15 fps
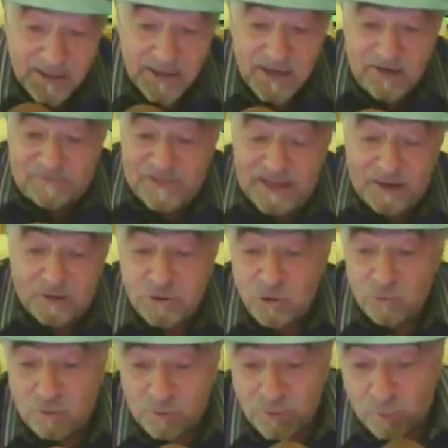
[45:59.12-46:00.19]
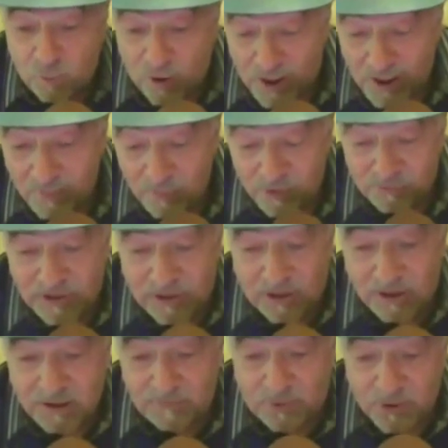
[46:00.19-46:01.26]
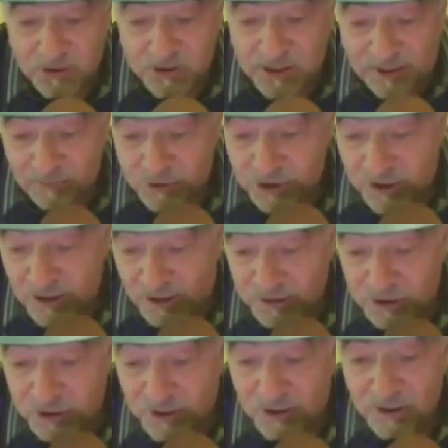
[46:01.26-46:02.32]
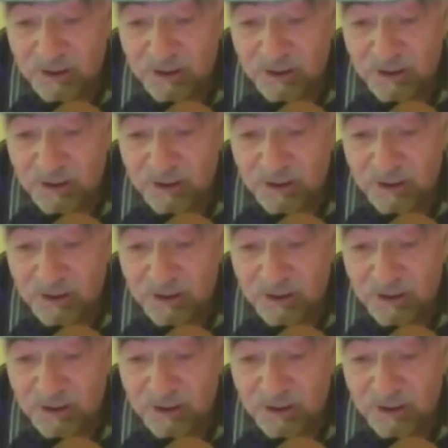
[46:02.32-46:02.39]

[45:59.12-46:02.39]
if they don't do what we want with regard to borders, language, and culture.